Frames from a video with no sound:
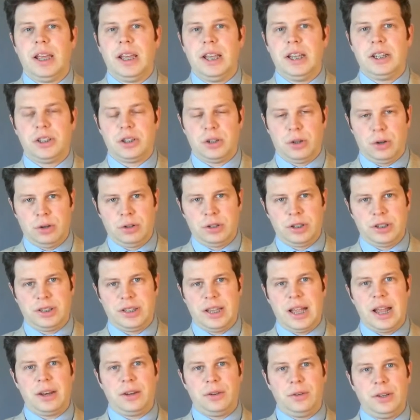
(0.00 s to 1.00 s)
is to
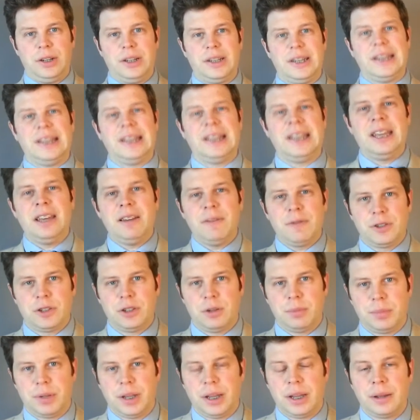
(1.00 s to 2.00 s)
understand you need to give
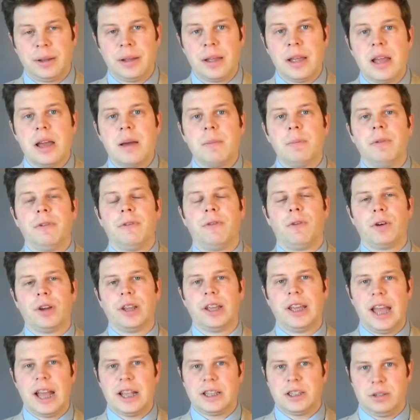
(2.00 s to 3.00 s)
something before
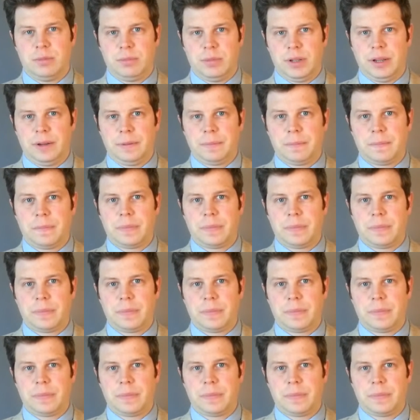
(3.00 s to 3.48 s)
you get something.